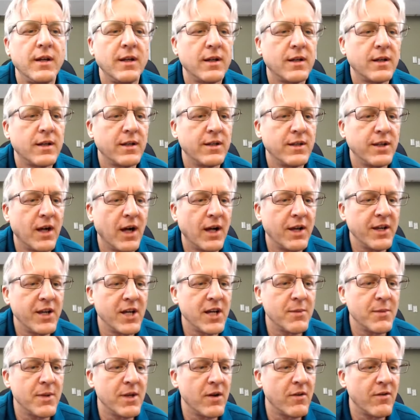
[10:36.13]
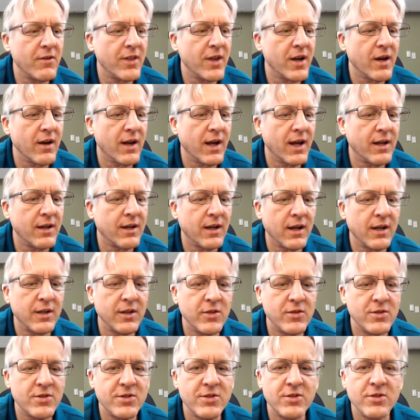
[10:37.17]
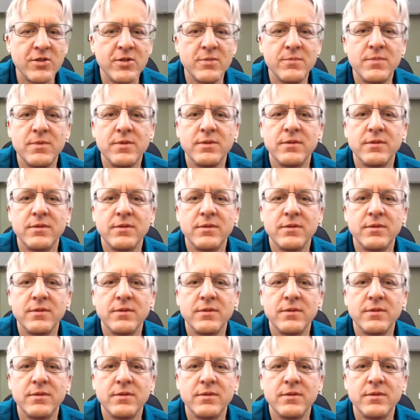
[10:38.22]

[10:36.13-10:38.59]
Can y'all hear me over there on YouTube?